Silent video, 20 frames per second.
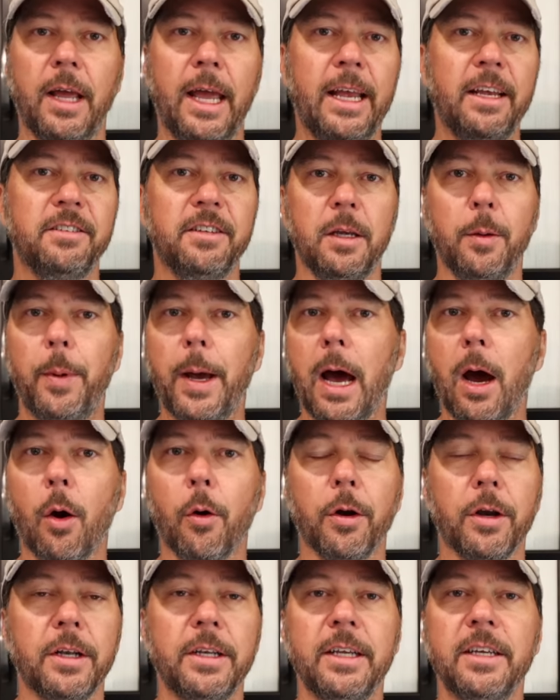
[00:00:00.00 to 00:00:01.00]
AC
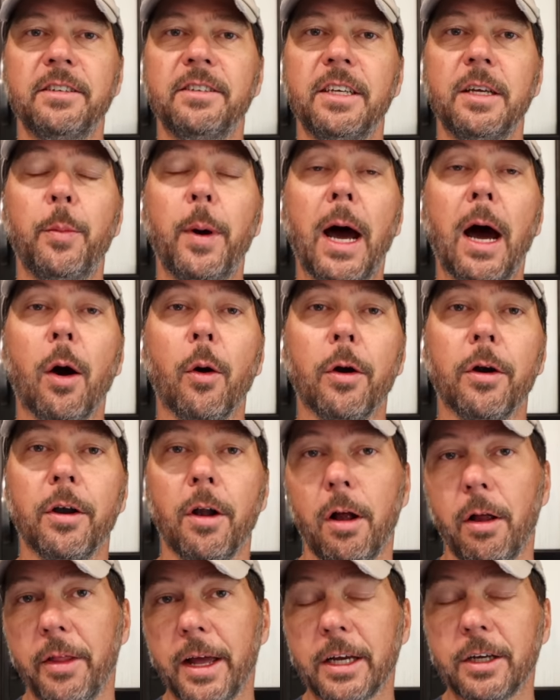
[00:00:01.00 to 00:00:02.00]
power and DC power and
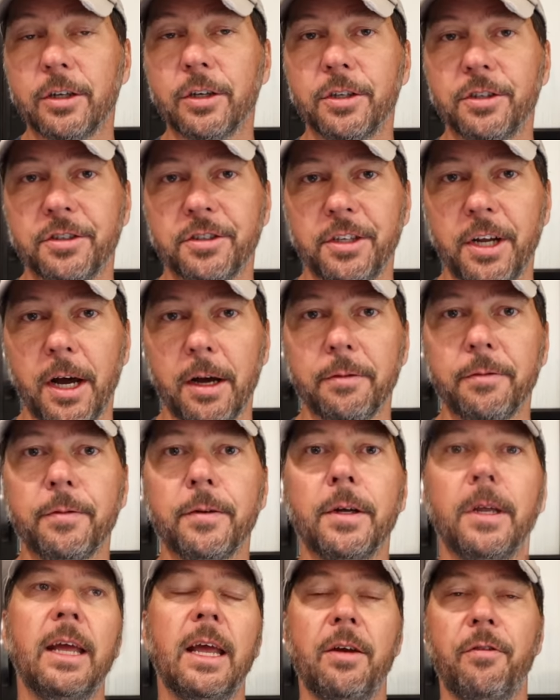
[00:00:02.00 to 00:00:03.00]
all that good stuff,
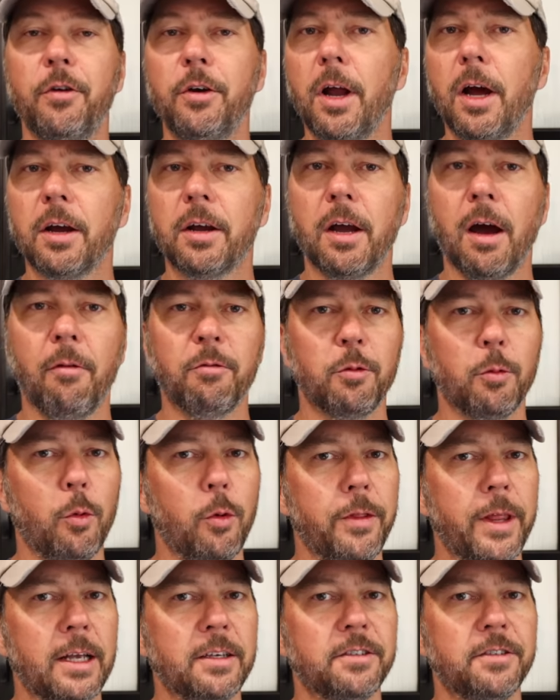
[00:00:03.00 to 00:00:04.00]
if you're not comfortable
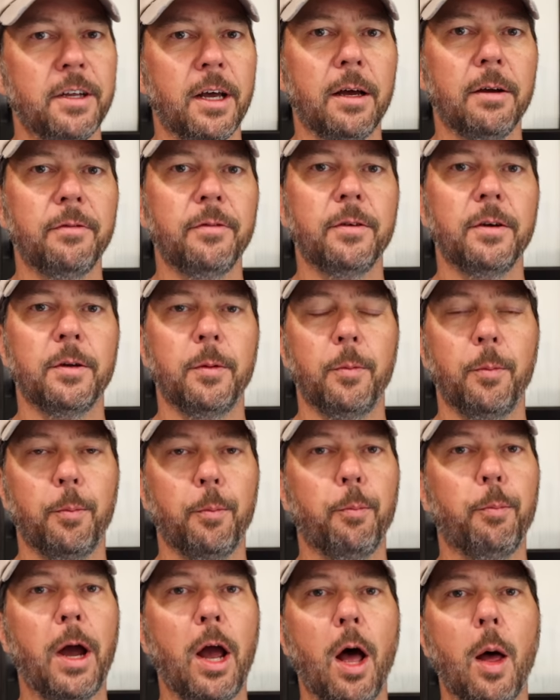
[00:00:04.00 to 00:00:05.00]
with that stuff,
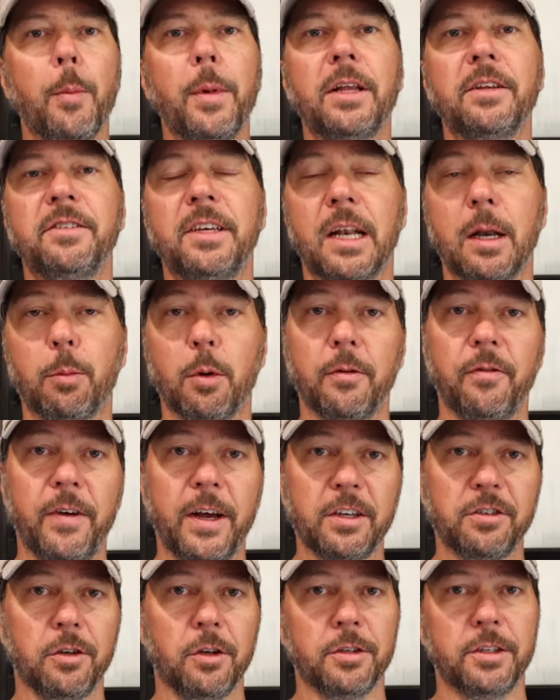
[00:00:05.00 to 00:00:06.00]
by all means get a
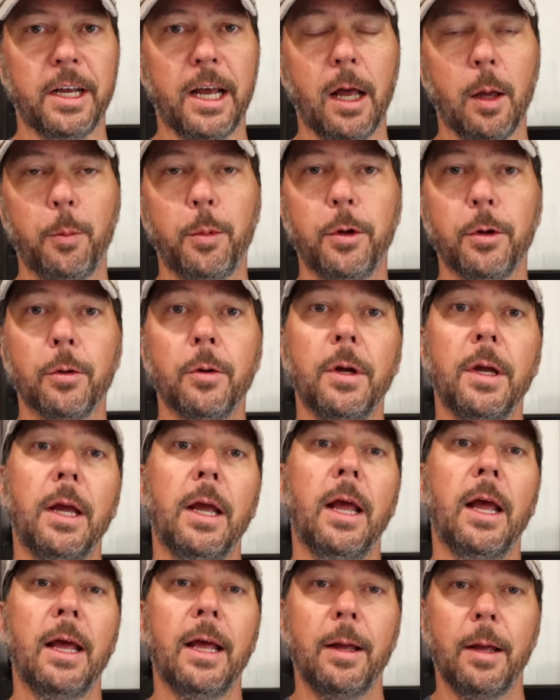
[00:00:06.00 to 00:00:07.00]
professional to help you.
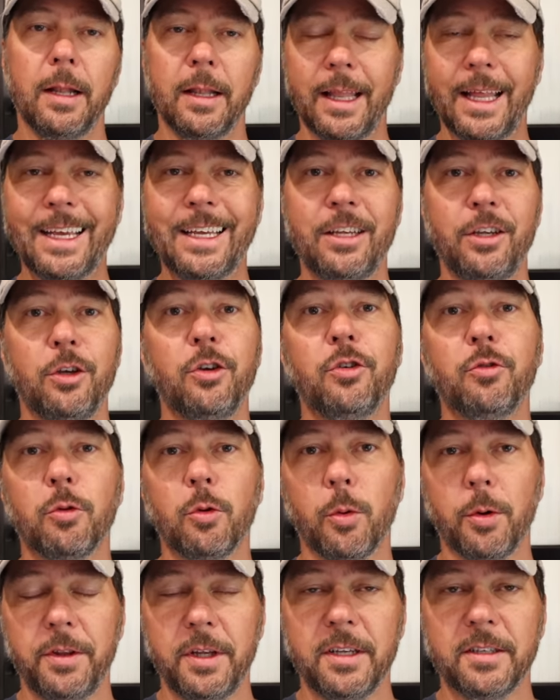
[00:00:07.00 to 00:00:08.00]
Like
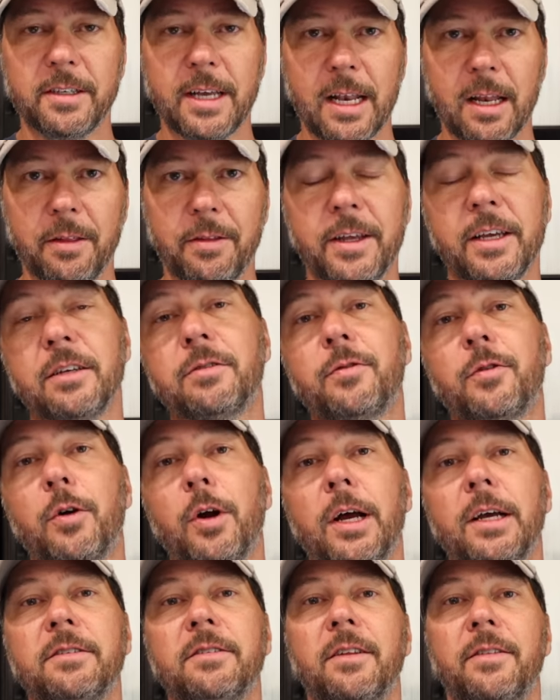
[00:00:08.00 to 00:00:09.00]
usual with these kind of things for
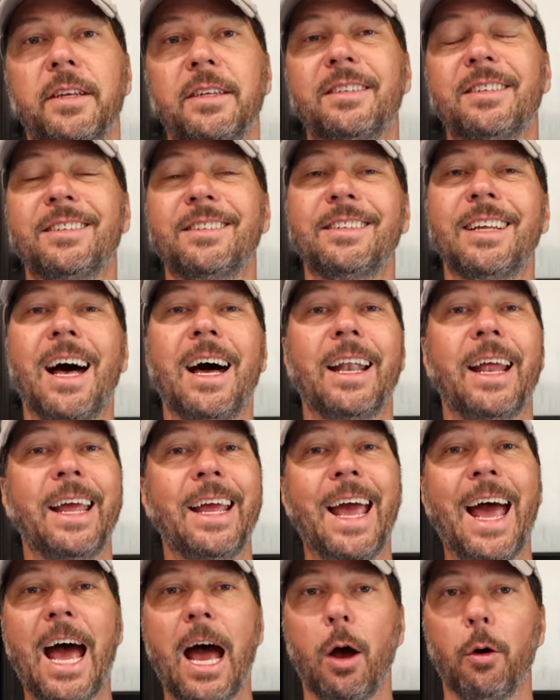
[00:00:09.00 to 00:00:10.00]
us, this is not
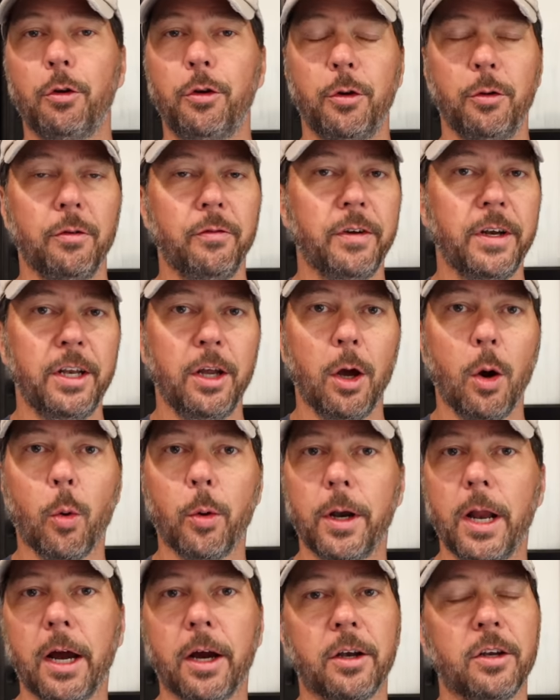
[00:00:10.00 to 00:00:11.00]
a how-to video.
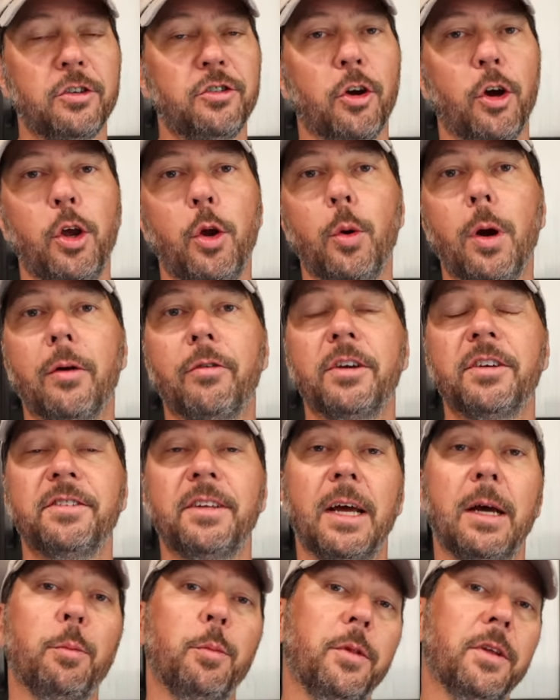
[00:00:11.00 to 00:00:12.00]
We're not going to show you every
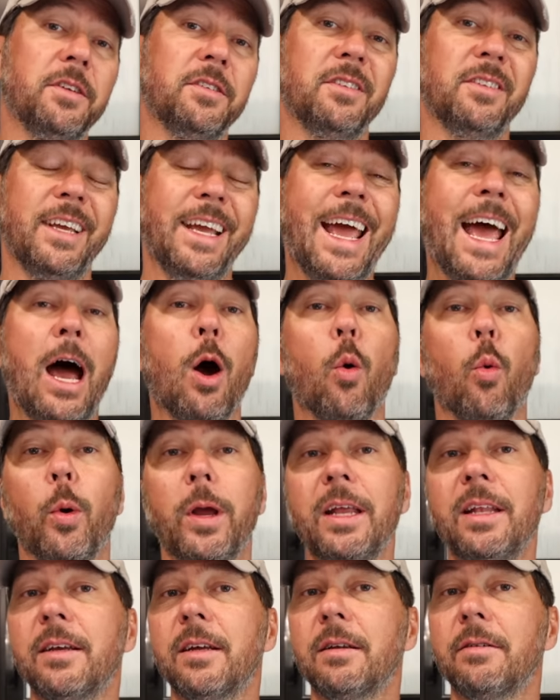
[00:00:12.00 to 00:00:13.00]
step. This is a how
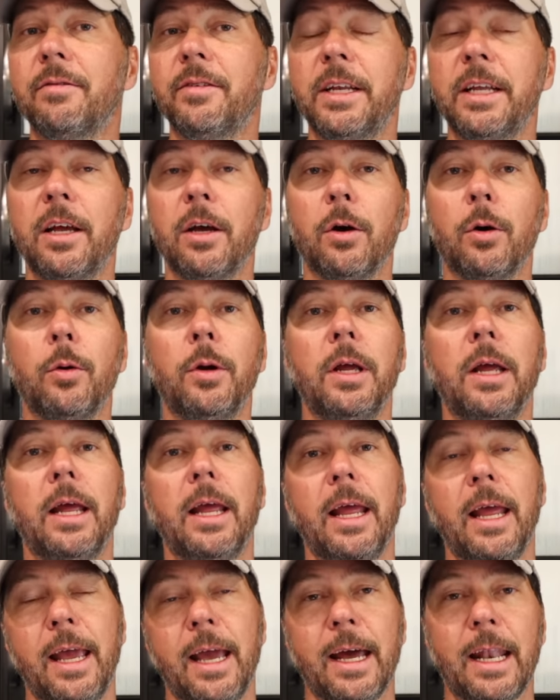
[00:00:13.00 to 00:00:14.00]
we did it video
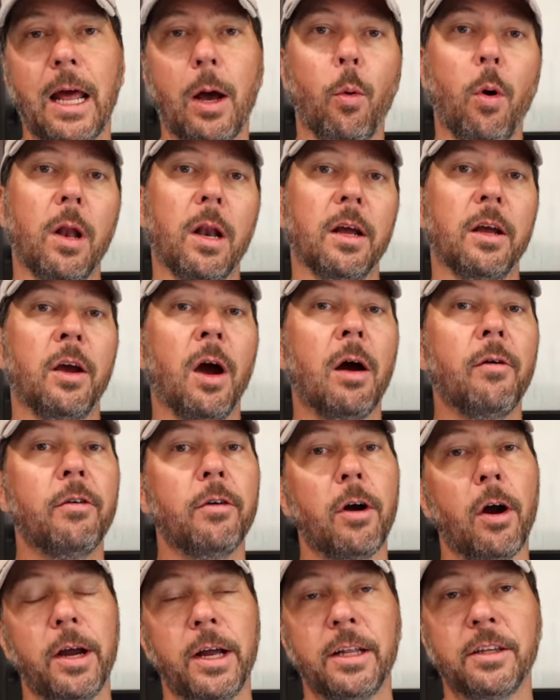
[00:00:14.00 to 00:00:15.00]
and I want to
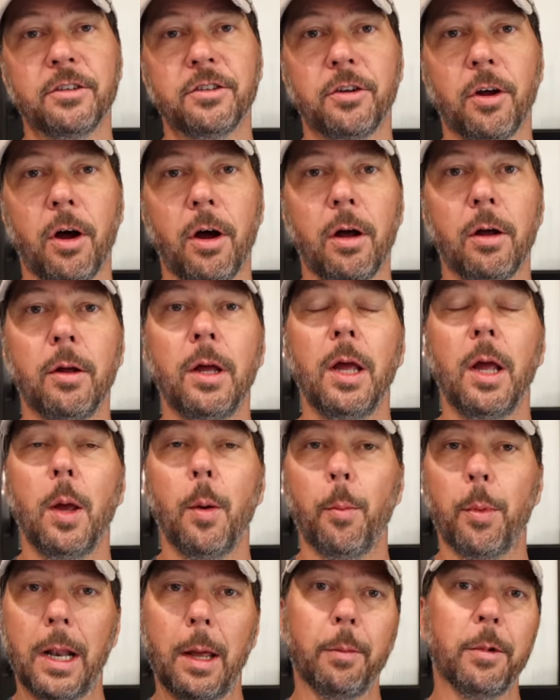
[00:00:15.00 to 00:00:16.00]
cover our install,
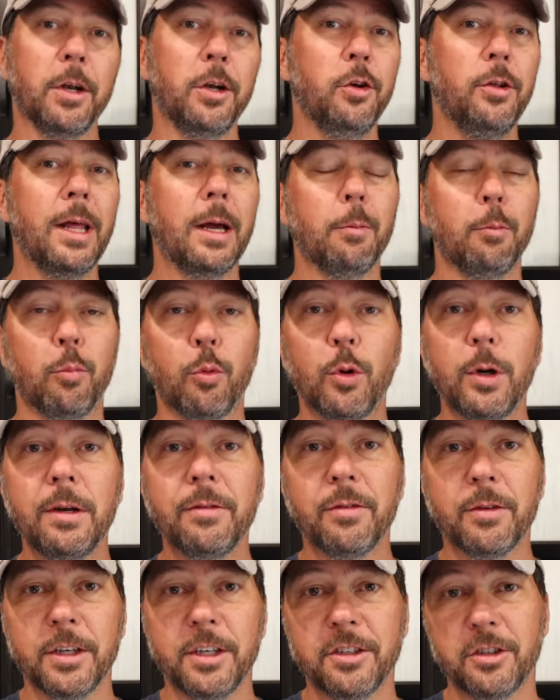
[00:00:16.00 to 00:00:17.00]
but I'm going to do that
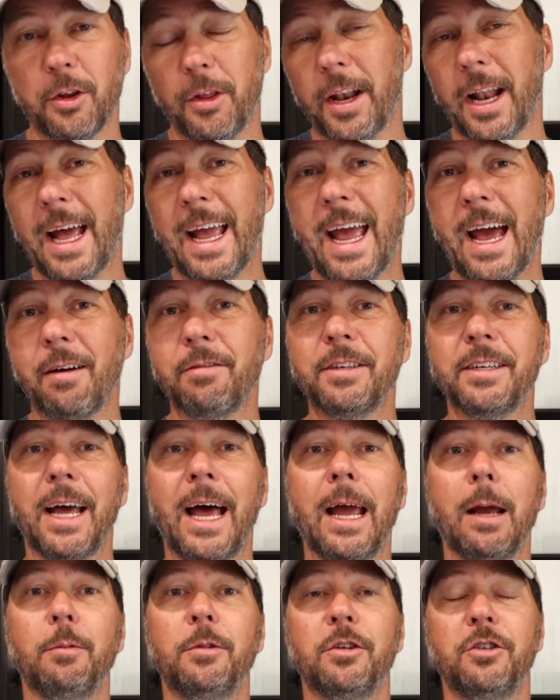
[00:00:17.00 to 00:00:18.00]
briefly so that I have
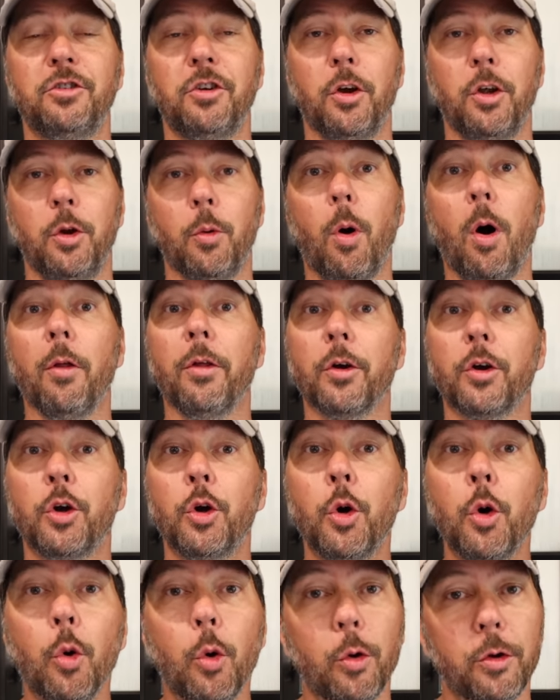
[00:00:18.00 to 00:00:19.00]
time to show you all the
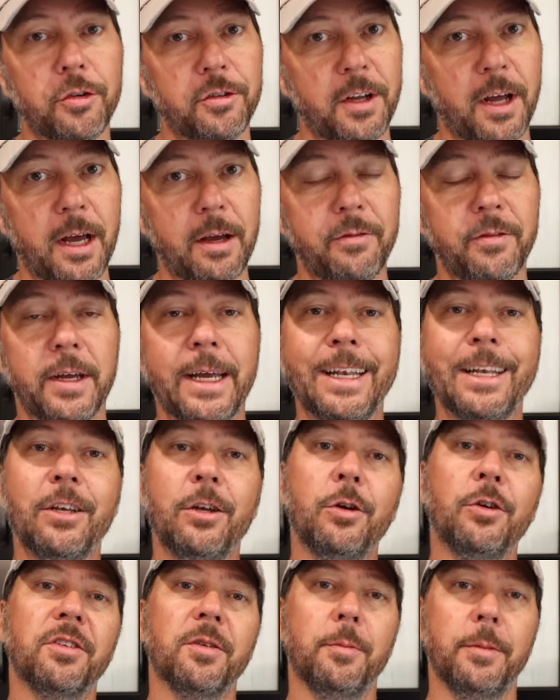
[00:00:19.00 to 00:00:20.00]
cool stuff and
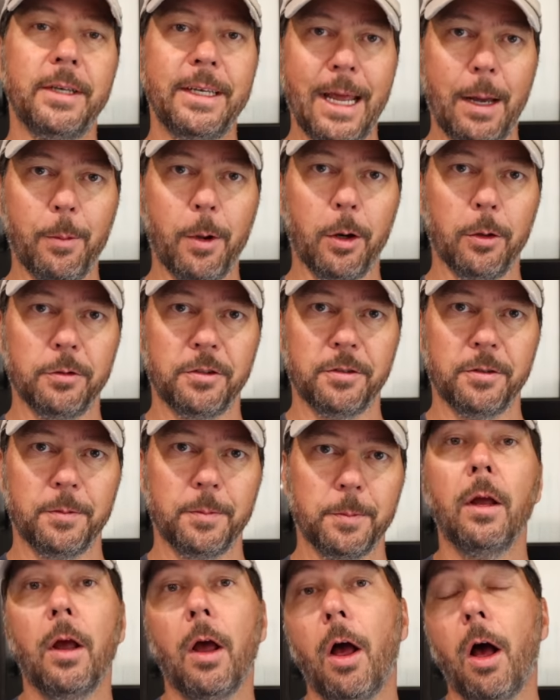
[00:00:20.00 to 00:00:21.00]
do some demos.
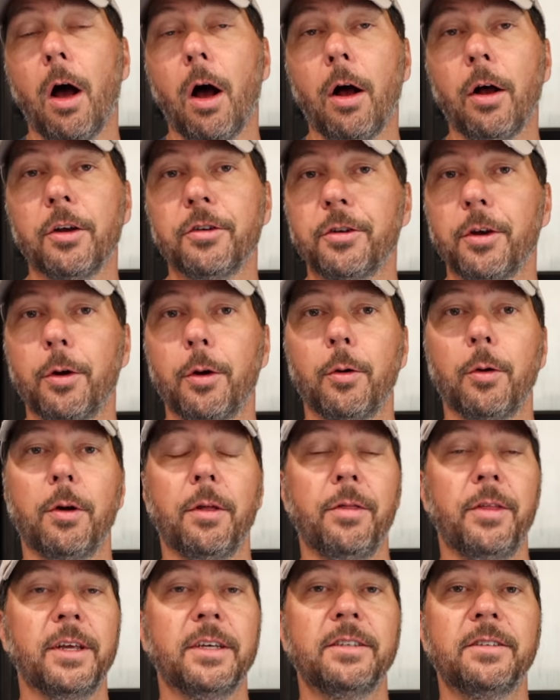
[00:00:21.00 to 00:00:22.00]
Also,
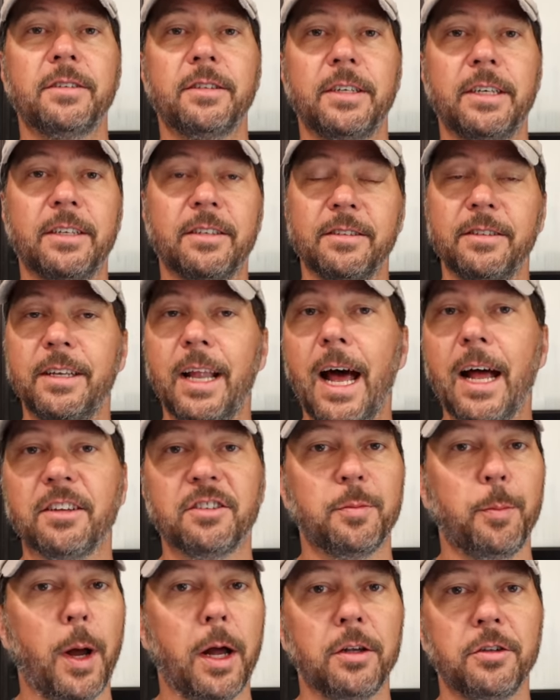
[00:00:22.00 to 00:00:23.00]
this is not
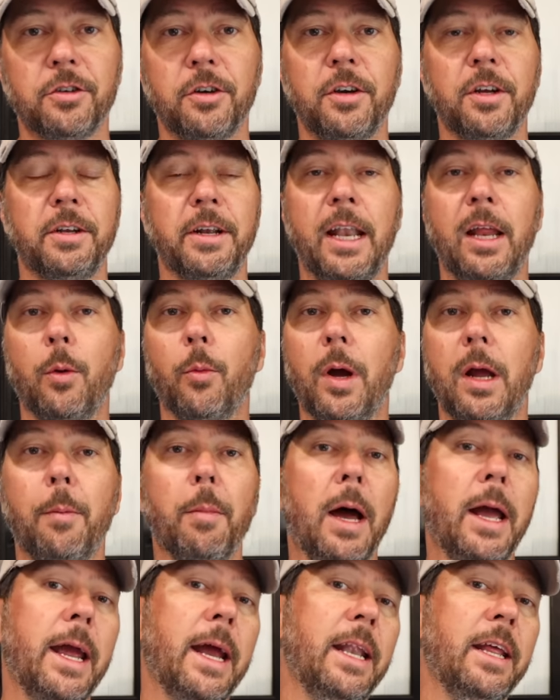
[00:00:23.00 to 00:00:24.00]
sponsored in any way
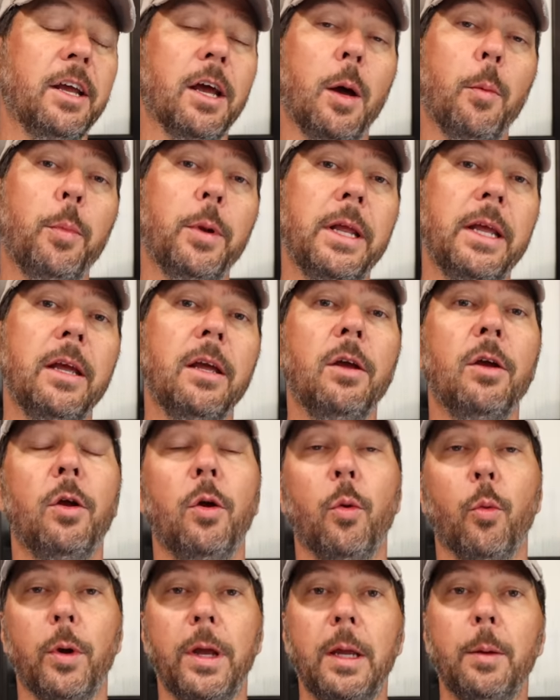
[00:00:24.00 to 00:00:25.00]
by any company.
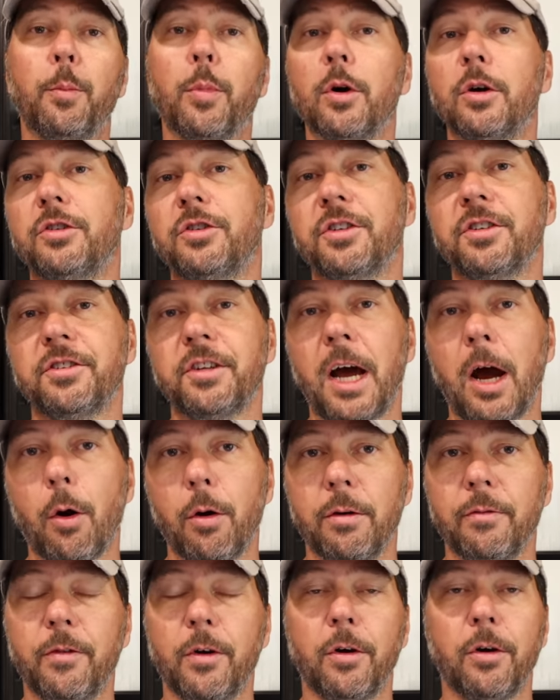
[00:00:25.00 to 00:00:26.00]
We purchased
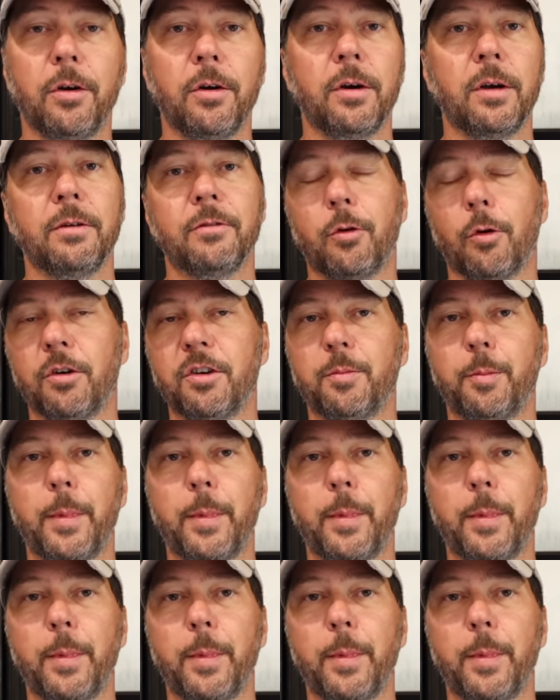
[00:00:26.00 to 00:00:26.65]
our inverter and of course